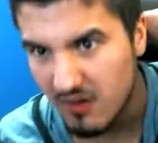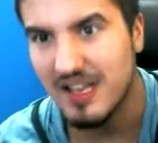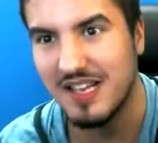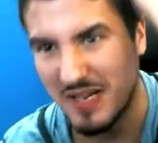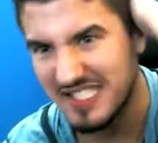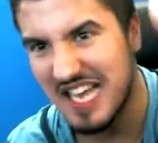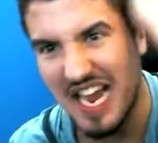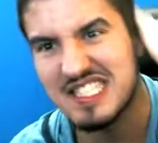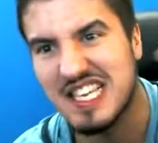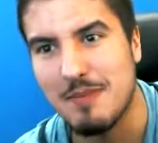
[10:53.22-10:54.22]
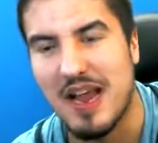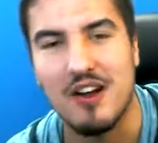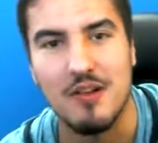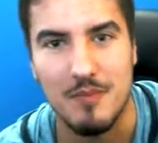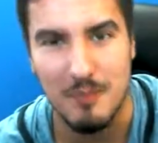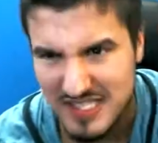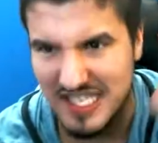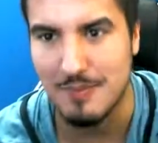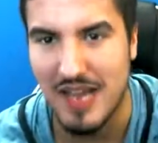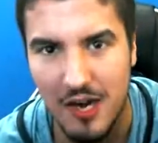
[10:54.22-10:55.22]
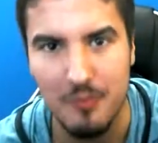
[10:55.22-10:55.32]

hair, like my sides, I like my hair, my side of my